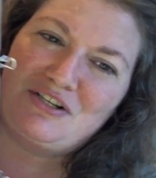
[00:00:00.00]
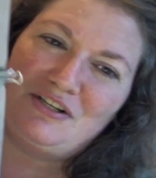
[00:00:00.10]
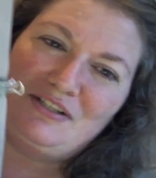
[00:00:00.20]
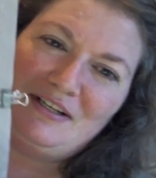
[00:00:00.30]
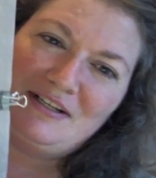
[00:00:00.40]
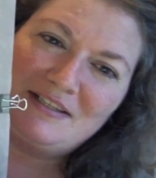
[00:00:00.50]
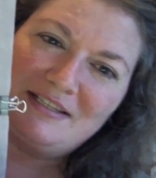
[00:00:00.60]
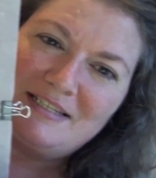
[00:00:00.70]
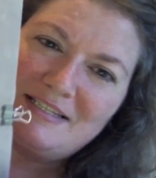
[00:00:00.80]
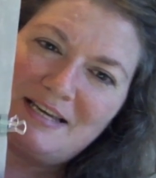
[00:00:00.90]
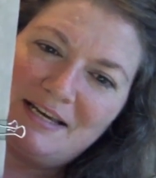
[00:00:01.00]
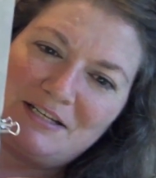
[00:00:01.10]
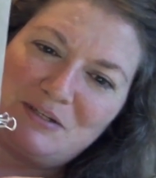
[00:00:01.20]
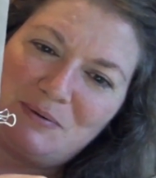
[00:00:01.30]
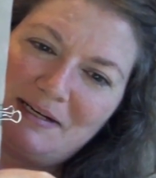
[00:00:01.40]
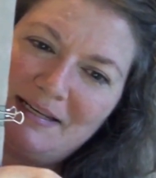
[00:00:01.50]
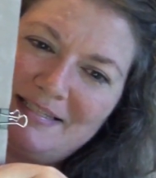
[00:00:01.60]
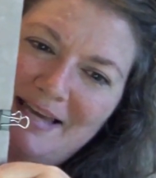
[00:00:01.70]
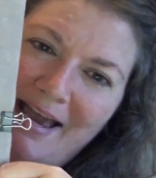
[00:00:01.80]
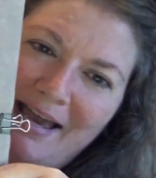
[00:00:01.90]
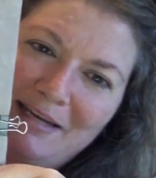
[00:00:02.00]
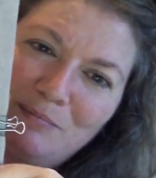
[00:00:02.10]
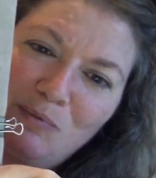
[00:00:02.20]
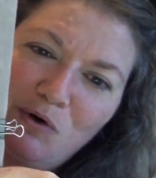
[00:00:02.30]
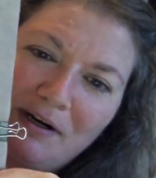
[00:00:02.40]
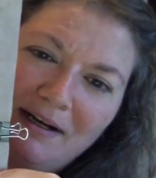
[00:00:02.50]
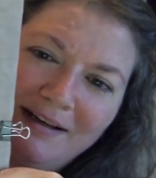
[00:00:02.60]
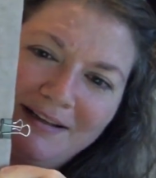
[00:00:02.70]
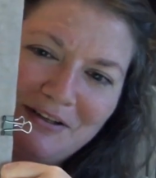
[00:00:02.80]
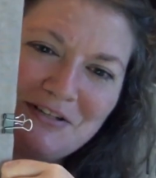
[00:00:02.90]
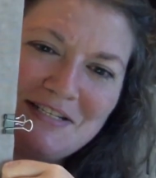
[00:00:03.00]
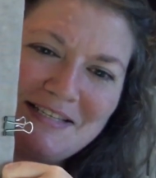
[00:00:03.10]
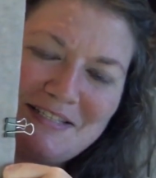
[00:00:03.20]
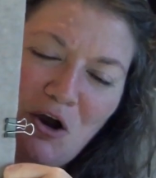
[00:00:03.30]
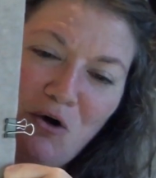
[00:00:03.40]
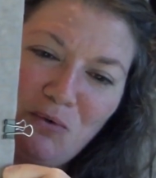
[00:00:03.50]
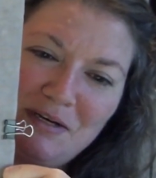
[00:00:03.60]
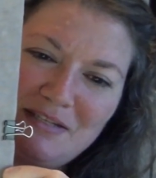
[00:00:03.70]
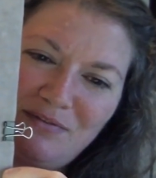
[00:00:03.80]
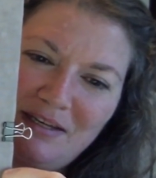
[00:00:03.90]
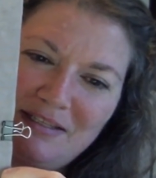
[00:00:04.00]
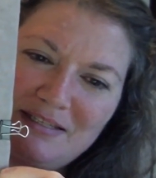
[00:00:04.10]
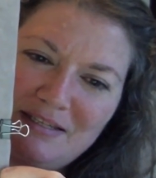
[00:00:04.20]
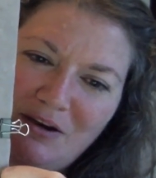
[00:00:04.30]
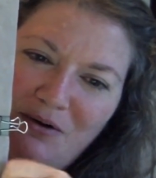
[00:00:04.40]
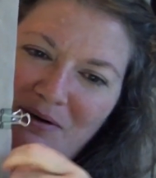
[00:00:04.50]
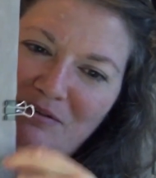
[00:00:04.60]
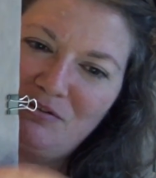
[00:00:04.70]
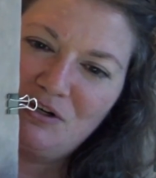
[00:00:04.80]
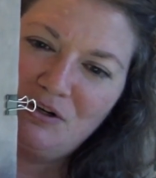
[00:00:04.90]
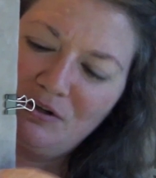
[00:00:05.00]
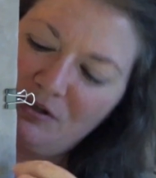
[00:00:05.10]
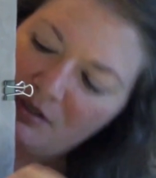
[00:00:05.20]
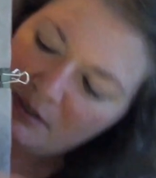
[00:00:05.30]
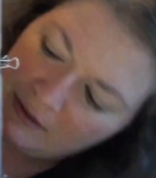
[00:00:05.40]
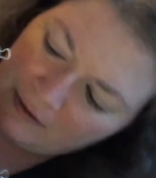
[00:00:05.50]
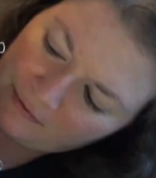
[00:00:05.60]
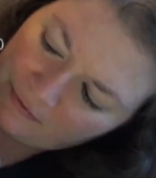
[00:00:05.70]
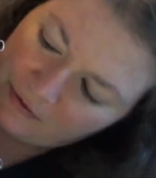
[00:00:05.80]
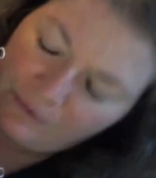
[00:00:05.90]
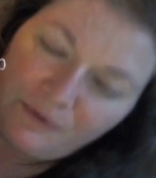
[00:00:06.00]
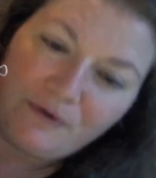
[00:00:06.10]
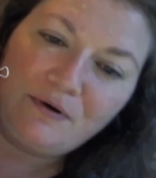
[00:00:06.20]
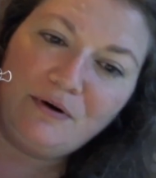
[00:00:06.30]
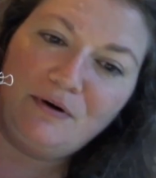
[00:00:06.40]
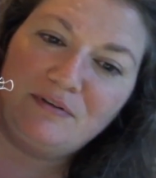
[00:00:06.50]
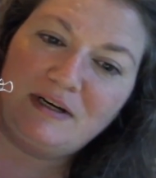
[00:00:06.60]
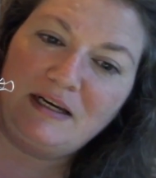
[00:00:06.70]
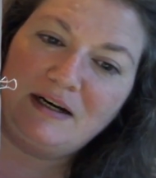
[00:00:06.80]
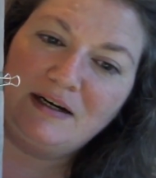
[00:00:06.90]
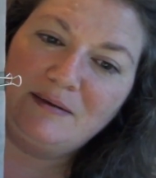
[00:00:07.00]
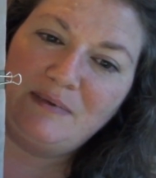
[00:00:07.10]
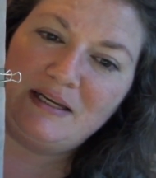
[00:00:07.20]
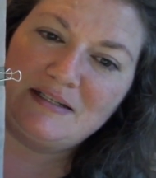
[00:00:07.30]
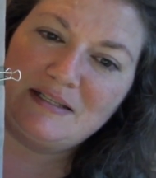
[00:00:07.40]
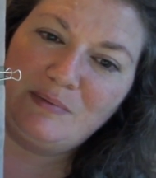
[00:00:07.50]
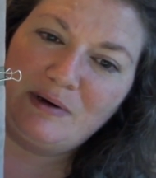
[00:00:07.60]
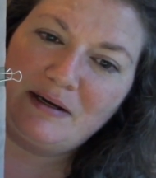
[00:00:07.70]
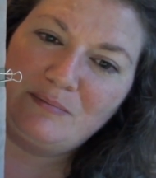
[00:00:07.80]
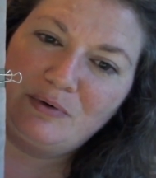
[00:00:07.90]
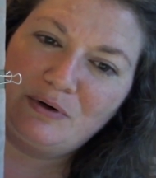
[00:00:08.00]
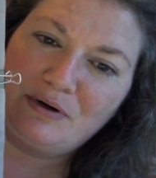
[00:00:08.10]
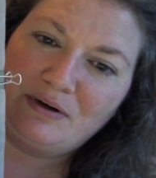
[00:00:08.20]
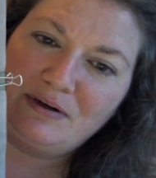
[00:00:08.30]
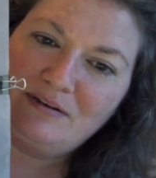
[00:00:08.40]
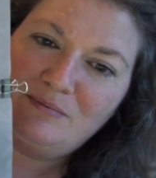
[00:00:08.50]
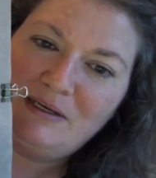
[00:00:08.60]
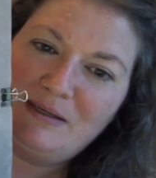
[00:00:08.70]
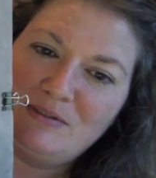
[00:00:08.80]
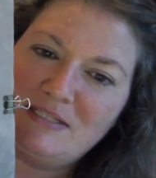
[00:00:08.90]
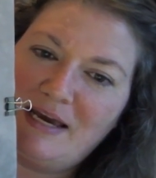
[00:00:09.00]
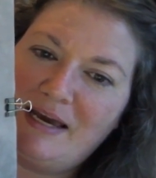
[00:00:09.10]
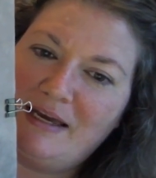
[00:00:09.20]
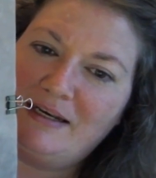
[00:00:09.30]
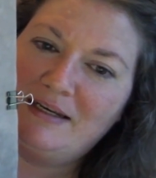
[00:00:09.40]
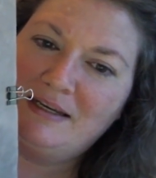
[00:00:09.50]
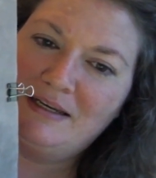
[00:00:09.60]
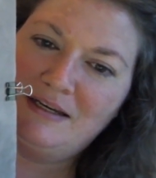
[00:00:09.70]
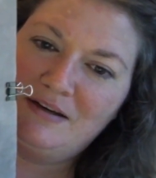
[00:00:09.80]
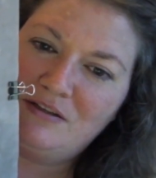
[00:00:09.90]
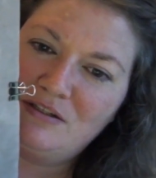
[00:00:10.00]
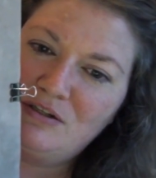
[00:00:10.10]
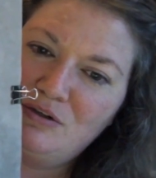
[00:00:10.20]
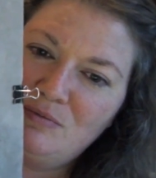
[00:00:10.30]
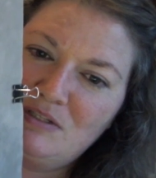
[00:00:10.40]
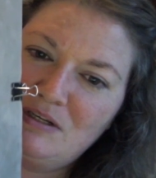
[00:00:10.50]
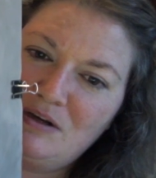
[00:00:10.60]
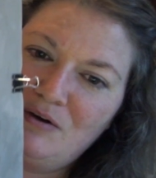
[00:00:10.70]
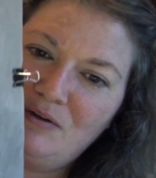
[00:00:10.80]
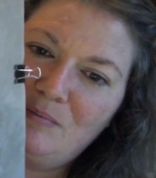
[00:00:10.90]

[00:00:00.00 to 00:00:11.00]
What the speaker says: along the design to where I get to add more colors. That's always fun. So I've turned the corner over here, made it to the bottom border. I've been able to add the tombstone, the